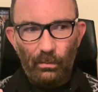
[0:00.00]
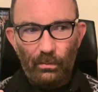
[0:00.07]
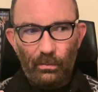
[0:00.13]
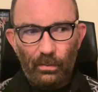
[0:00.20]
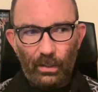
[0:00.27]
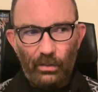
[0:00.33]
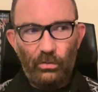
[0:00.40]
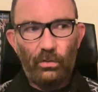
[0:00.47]

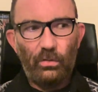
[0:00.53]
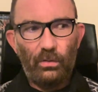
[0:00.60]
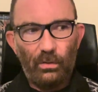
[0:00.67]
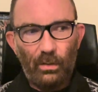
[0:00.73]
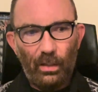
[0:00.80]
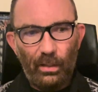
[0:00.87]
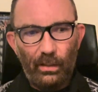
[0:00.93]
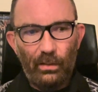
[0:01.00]
They just
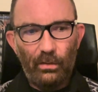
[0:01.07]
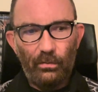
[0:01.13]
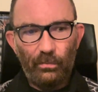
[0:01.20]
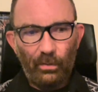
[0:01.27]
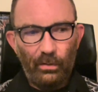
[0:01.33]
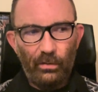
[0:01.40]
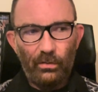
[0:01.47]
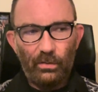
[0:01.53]
kind of
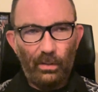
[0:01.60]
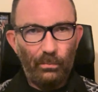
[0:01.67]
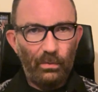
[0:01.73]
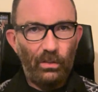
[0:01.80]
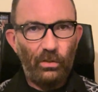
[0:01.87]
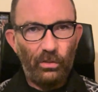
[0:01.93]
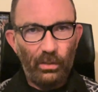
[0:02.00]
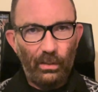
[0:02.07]
are this
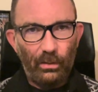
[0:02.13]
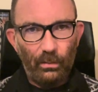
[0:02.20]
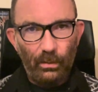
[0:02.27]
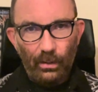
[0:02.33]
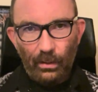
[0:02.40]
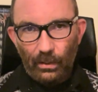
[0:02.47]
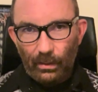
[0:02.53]
empty shell,